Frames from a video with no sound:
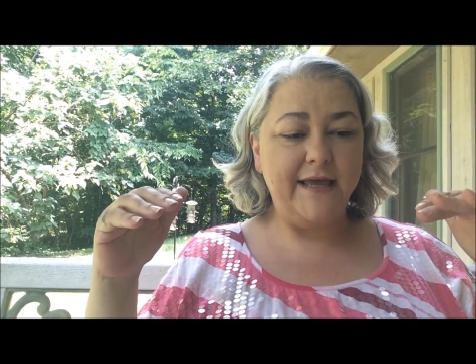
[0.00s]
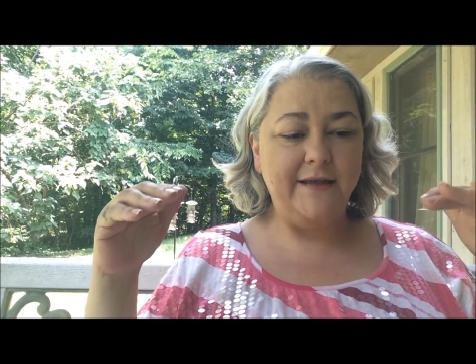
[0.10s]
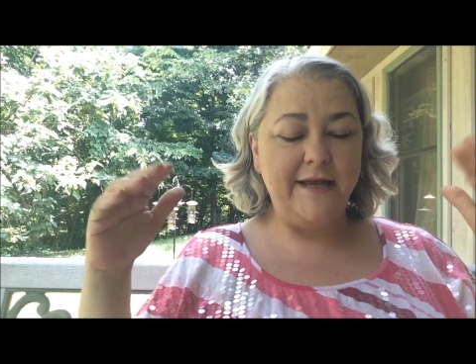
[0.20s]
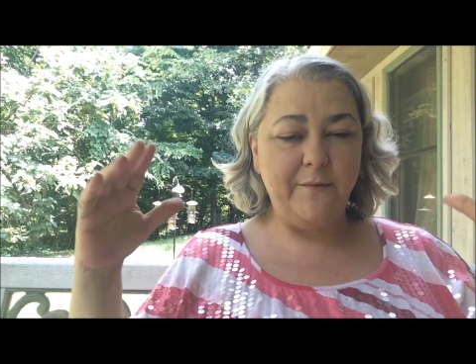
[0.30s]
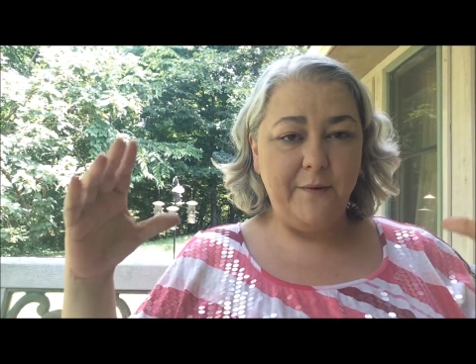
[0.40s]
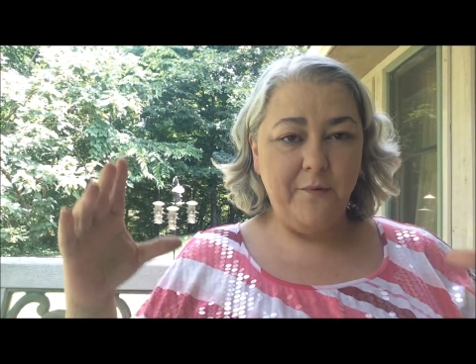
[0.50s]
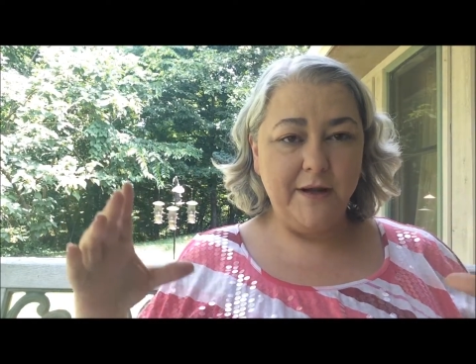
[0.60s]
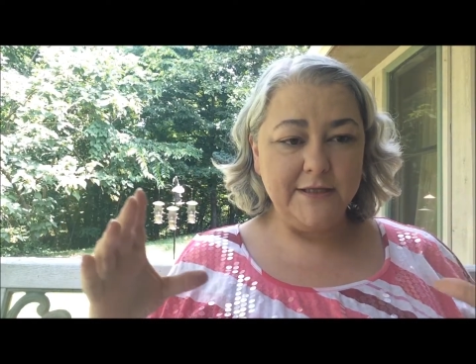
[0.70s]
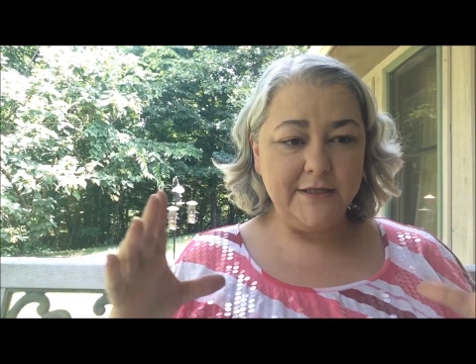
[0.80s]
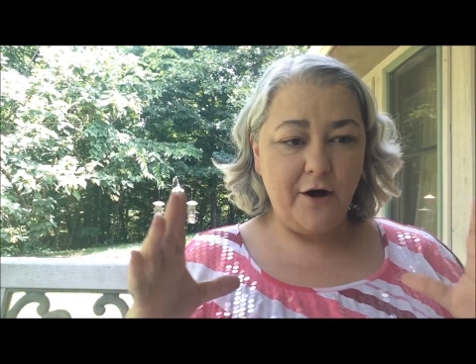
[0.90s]
and yet we
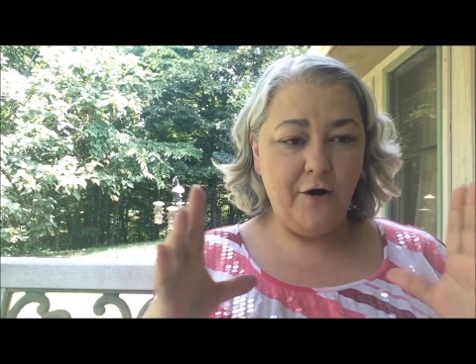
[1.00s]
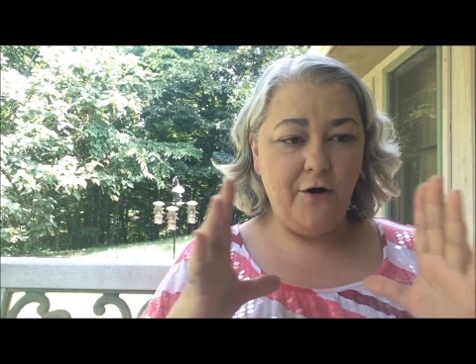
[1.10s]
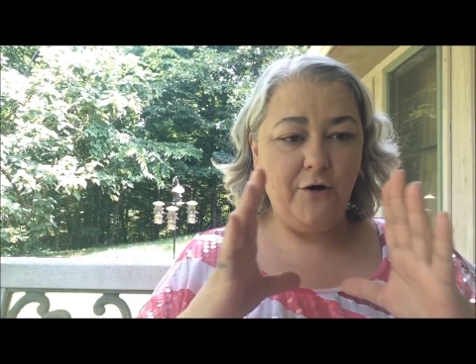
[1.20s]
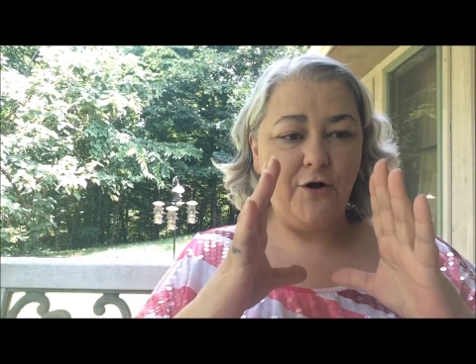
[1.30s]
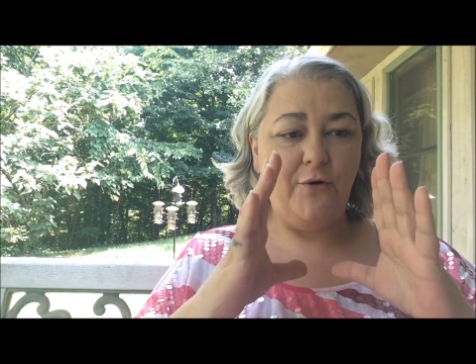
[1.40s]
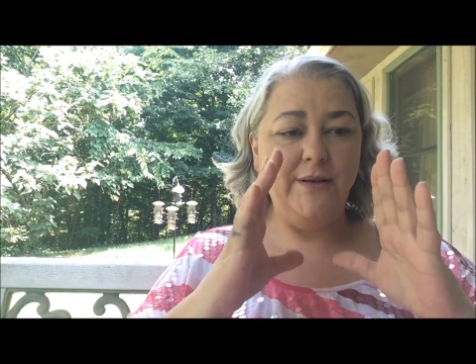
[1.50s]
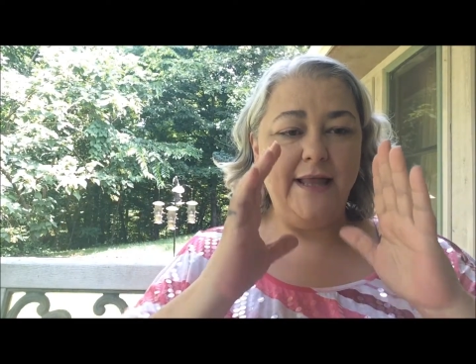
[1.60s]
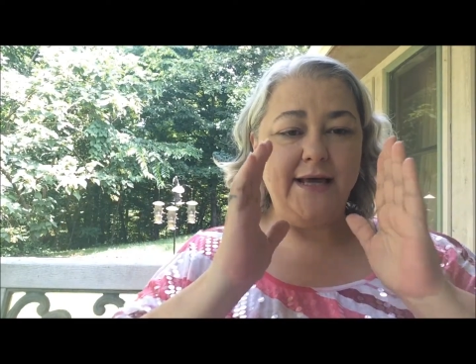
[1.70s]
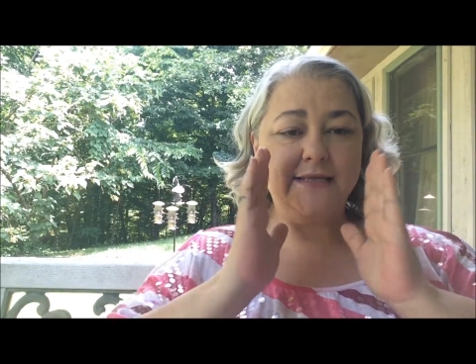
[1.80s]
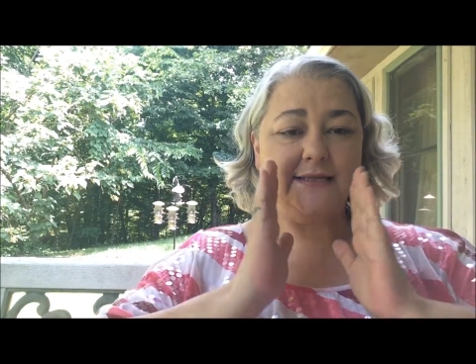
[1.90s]
want it to all
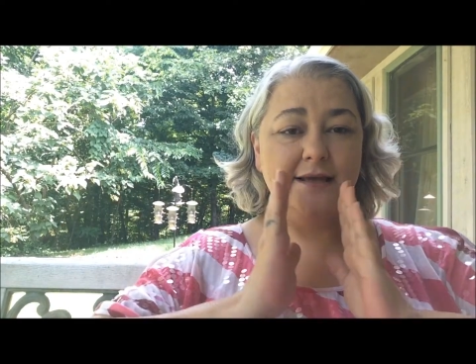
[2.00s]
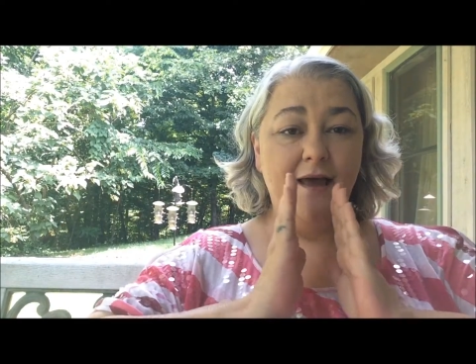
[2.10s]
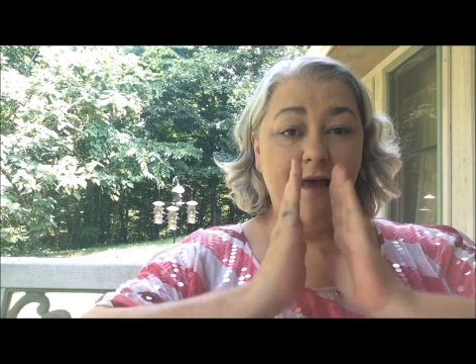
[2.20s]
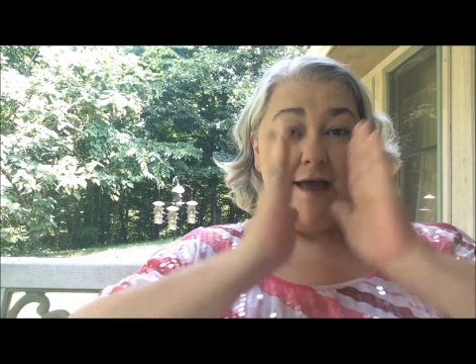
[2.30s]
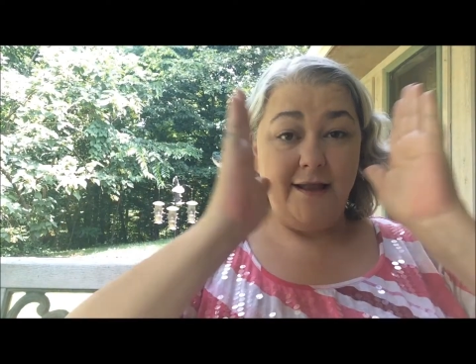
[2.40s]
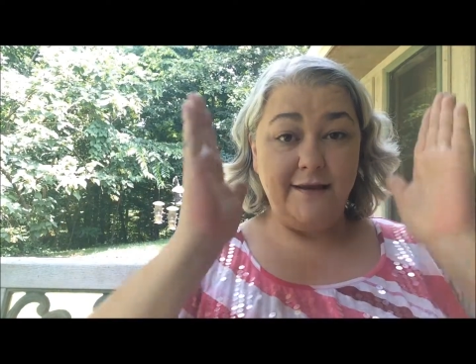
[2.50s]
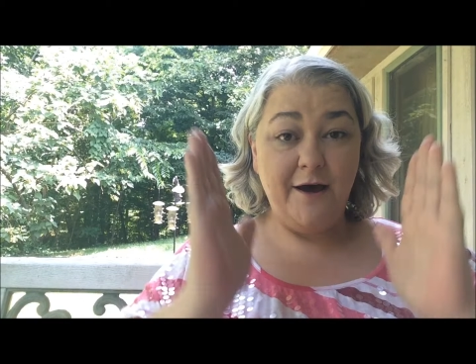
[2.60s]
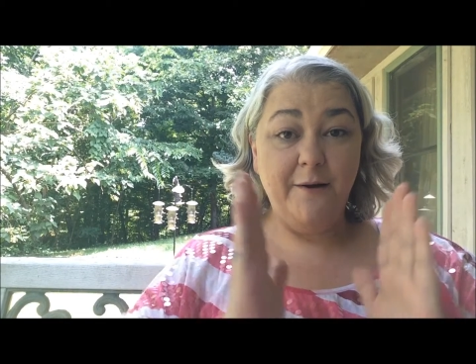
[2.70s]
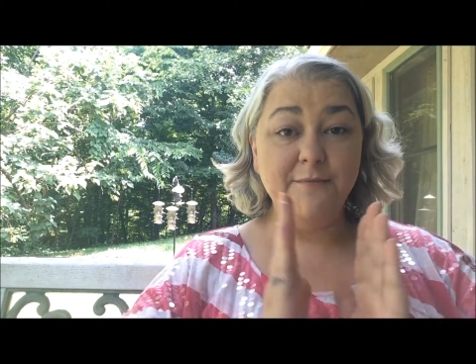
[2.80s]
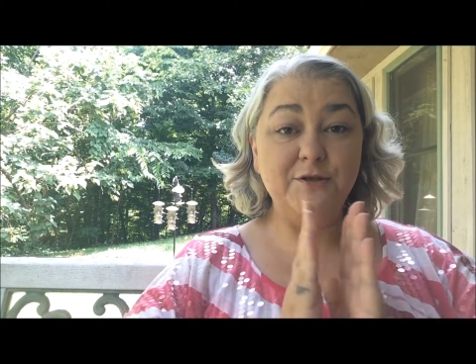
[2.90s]
coalesce and
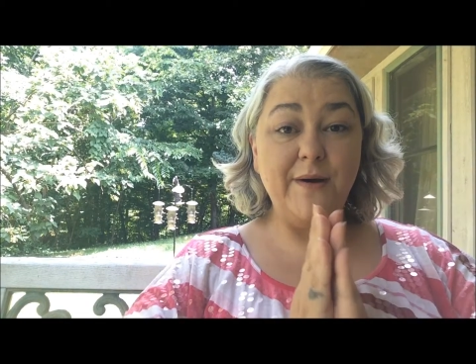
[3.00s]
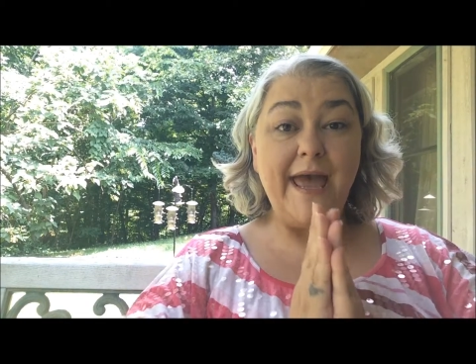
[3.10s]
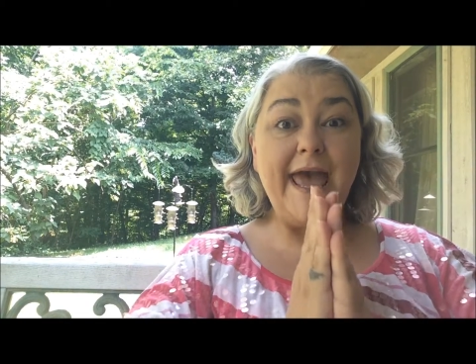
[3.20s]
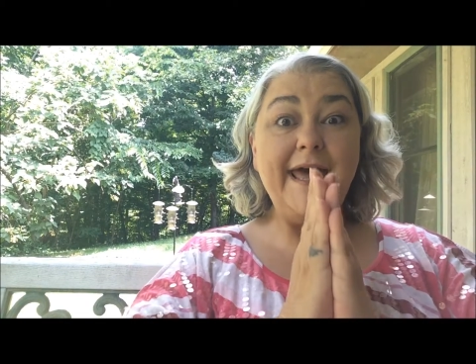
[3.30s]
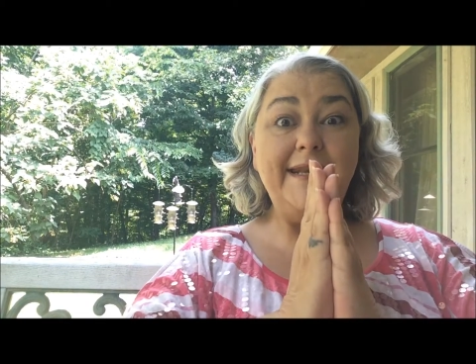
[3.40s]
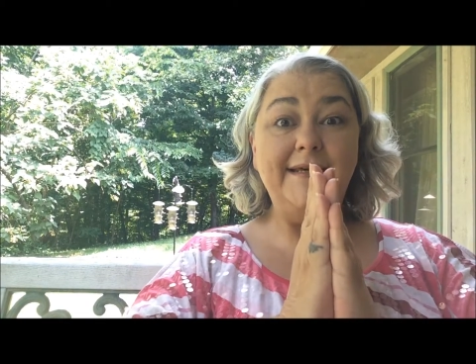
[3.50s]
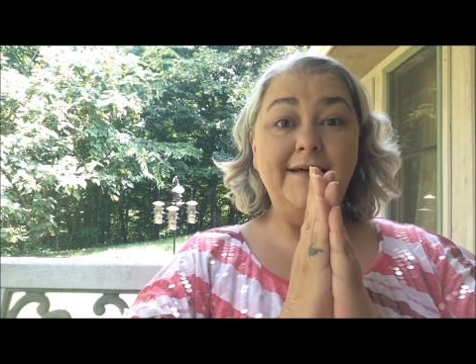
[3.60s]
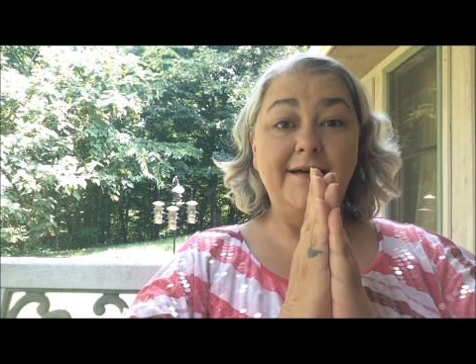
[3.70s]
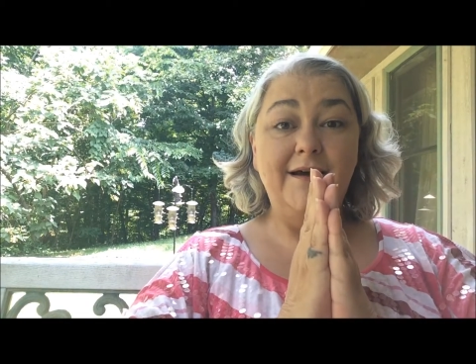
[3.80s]
come to a head